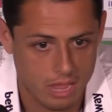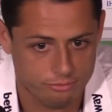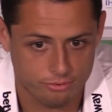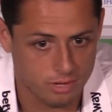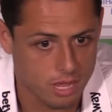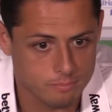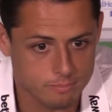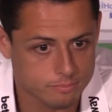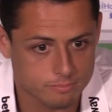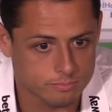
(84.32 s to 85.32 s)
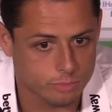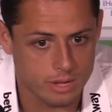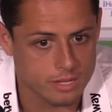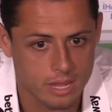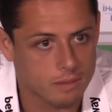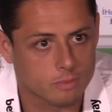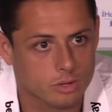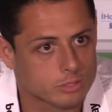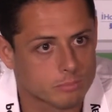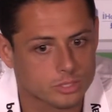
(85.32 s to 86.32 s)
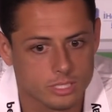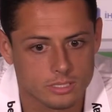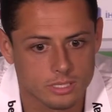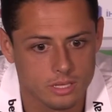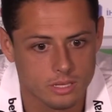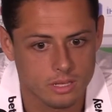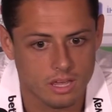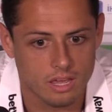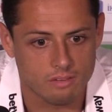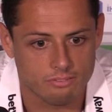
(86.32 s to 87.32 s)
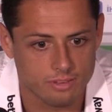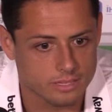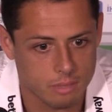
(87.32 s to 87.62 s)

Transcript: I feel I'm ready, yeah, I'm one hundred percent uh, fit.